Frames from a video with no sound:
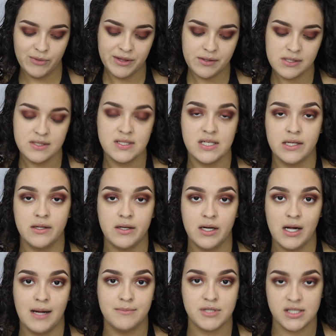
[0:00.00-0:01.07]
with concealer,
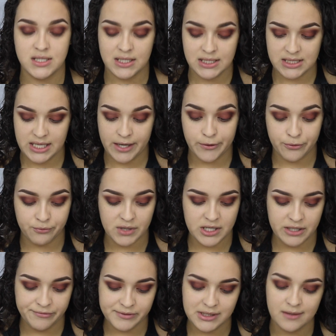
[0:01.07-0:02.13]
I'm just going to take 3
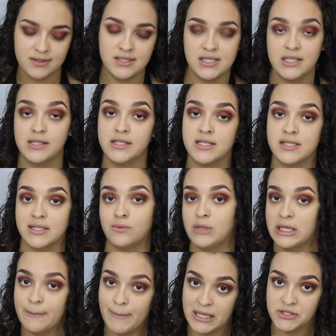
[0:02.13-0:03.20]
different concealers. I want
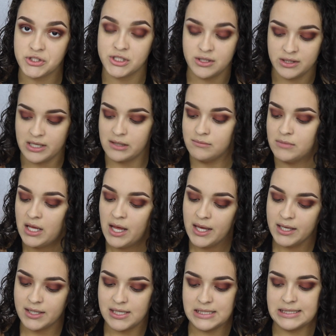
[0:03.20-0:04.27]
to mention them
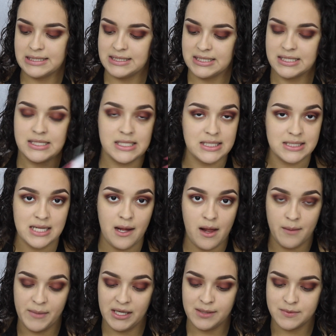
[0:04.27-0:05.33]
because this is not
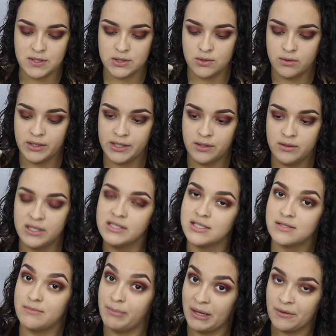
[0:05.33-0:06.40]
a makeup tutorial, it's
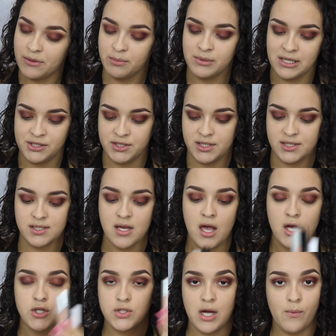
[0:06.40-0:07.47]
about the brushes.
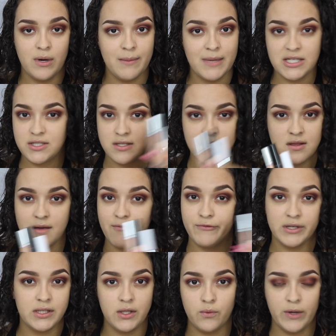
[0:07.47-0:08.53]
So I want to mention them
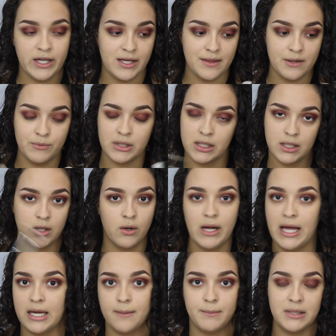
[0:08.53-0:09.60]
really quick, and then we're going to go
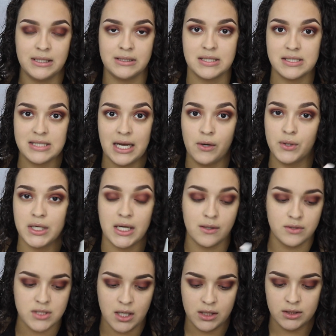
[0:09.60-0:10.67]
ahead and blend this out, and I'll
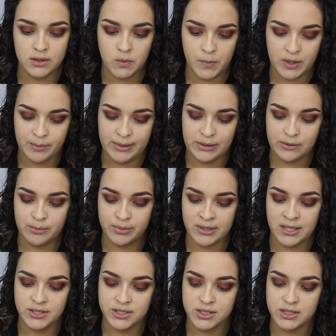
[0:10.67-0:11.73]
talk a little bit about the
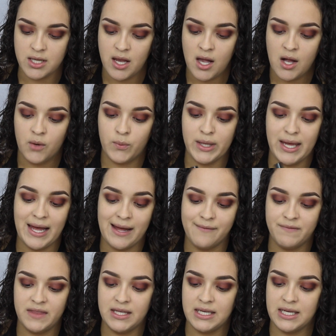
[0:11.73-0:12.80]
brush. We
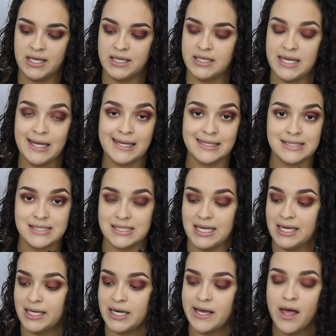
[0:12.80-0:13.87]
have the Naked
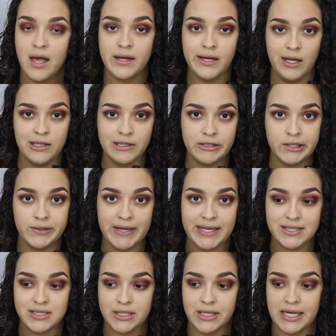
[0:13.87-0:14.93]
Skin Color
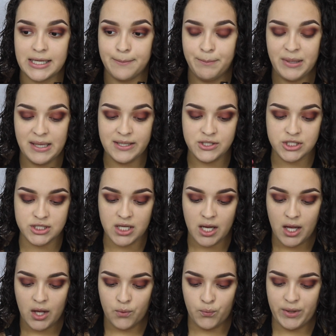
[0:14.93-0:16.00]
Corrector in Peach.
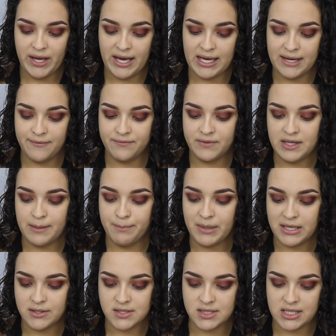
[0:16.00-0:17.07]
We have the
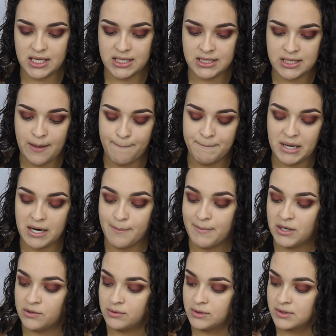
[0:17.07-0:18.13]
Bare Skin Bare
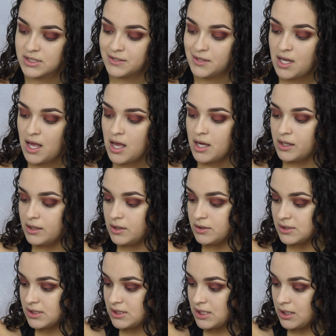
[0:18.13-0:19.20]
Minerals
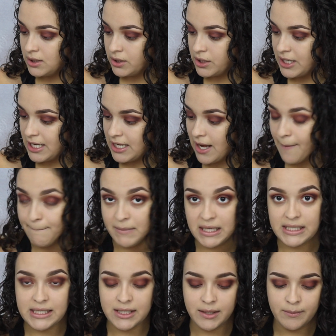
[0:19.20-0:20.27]
Concealer in
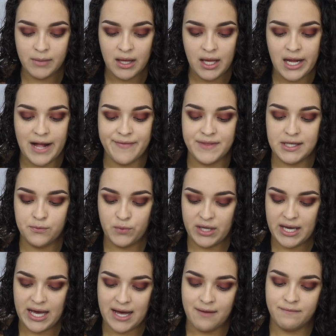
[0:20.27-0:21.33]
Medium, and then we
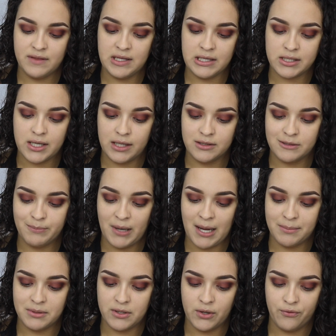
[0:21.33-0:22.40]
have the
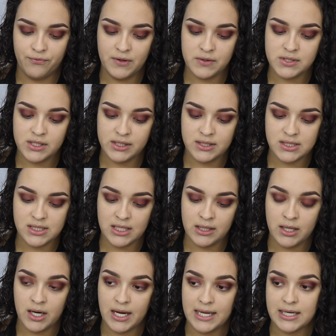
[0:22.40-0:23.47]
ColourPop No Filter
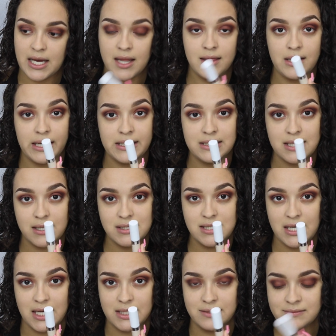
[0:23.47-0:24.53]
Concealer in Light
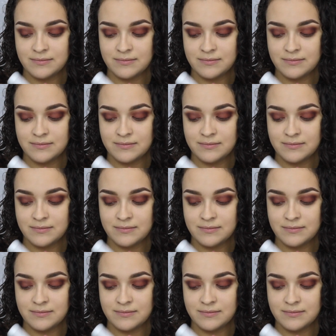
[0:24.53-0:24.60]
10.